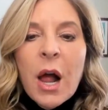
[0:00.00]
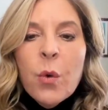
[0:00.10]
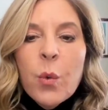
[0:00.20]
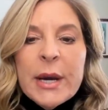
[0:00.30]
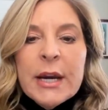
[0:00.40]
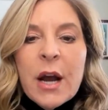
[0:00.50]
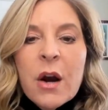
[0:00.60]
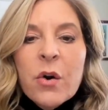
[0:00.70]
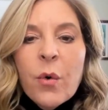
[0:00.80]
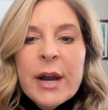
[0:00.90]
We
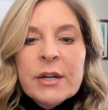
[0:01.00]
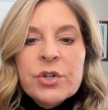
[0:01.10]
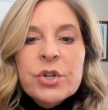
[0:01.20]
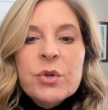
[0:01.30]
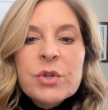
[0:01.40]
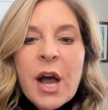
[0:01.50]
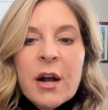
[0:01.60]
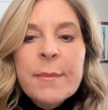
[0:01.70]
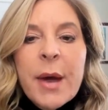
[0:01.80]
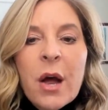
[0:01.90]
are going to talk
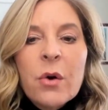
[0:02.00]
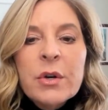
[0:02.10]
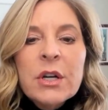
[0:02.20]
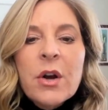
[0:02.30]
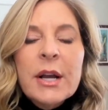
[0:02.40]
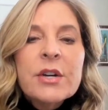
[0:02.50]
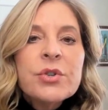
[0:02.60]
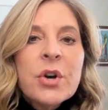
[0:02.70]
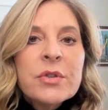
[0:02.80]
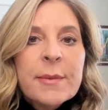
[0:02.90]
about, I'm going to
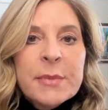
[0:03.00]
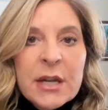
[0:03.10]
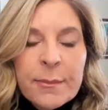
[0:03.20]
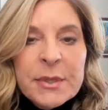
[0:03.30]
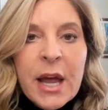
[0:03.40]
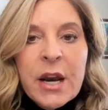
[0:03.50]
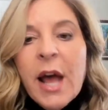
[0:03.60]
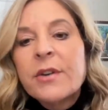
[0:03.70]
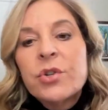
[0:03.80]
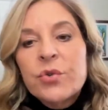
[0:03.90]
share some tips on how
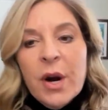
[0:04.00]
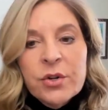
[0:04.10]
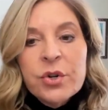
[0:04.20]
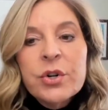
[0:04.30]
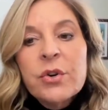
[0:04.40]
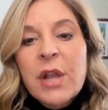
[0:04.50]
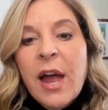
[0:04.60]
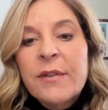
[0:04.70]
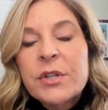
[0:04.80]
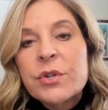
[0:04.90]
to structure your
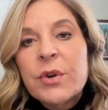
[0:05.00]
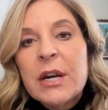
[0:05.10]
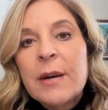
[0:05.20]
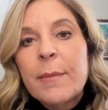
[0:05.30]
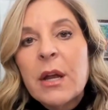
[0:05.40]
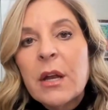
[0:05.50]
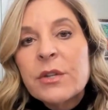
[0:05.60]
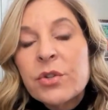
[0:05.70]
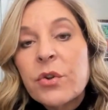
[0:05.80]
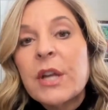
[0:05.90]
live stream
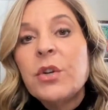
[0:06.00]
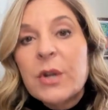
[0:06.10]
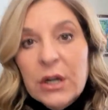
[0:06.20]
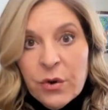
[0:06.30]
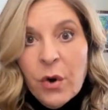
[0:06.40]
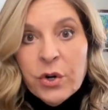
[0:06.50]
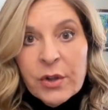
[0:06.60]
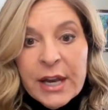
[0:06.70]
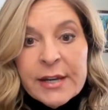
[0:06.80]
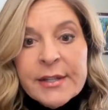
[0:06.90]
so that you can grow your
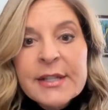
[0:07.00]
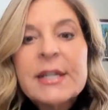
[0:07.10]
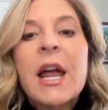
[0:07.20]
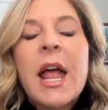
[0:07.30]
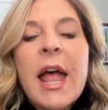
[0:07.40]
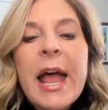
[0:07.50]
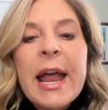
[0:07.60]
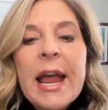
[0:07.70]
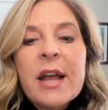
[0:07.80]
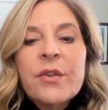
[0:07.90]
list.
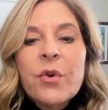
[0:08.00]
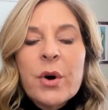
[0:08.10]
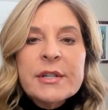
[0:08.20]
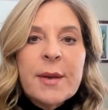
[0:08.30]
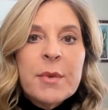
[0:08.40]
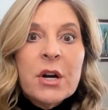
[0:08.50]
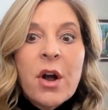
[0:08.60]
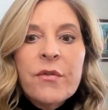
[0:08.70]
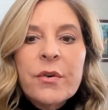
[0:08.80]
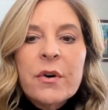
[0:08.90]
And of course, I'm going to
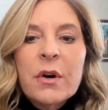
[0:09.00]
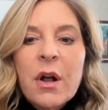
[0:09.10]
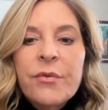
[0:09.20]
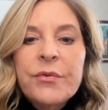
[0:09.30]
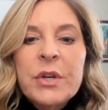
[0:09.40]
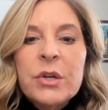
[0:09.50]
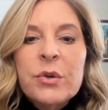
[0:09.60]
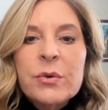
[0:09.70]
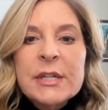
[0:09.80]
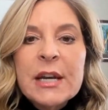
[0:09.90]
cover a
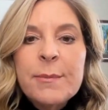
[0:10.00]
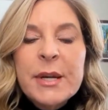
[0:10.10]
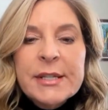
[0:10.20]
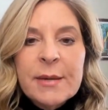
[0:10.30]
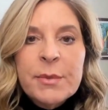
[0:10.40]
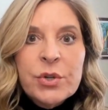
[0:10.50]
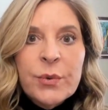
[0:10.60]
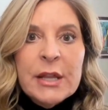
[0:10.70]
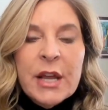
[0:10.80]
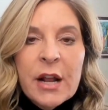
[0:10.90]
few tidbits in
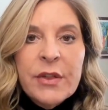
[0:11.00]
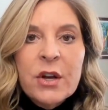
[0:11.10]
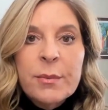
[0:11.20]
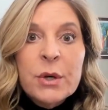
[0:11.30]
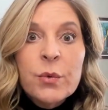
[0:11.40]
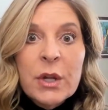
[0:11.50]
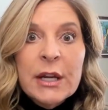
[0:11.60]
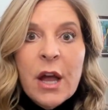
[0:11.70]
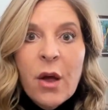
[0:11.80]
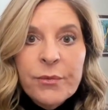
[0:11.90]
between that I think will be really
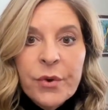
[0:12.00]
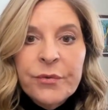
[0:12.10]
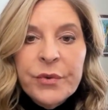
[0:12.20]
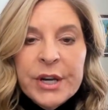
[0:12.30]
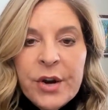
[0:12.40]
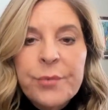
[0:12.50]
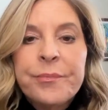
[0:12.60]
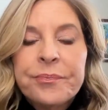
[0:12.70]
helpful for you.